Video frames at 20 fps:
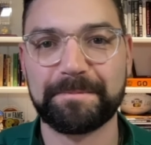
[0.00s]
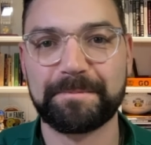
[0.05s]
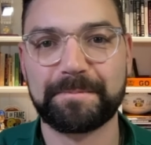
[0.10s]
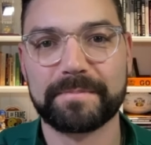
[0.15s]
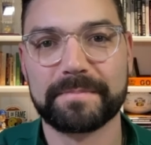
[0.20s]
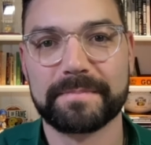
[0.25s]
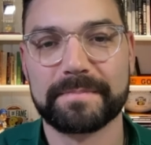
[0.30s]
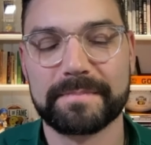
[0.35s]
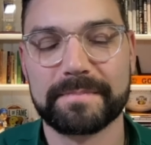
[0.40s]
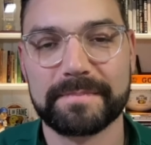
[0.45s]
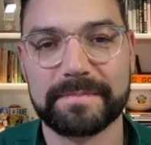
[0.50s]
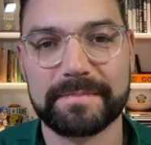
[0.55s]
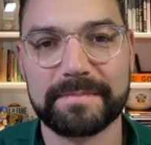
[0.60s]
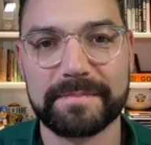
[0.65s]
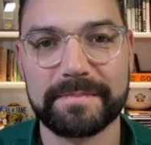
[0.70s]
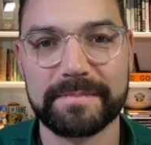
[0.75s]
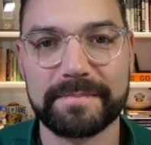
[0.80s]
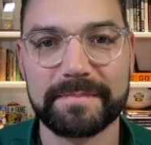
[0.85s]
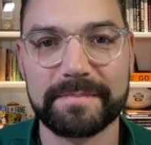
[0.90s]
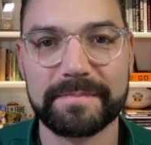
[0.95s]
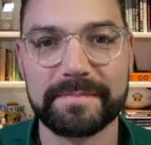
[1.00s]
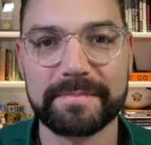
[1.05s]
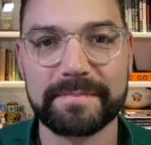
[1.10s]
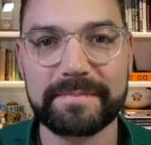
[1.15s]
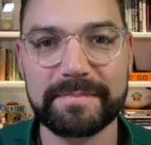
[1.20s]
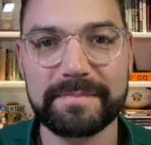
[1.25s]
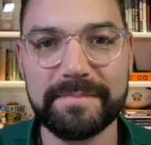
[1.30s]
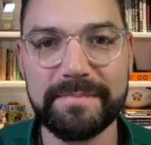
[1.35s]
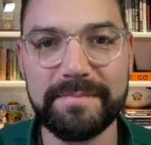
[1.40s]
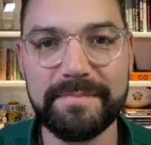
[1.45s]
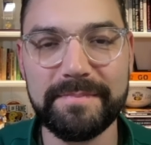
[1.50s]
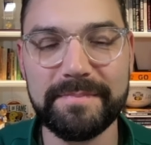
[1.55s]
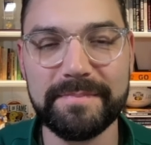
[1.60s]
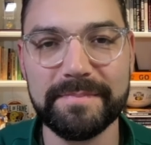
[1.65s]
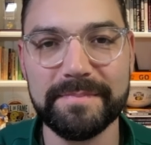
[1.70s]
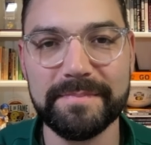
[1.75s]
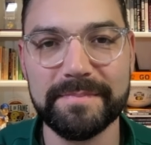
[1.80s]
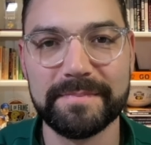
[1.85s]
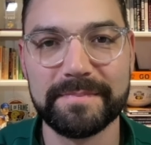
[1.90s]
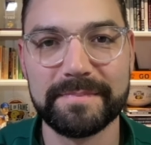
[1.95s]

Nothing is said.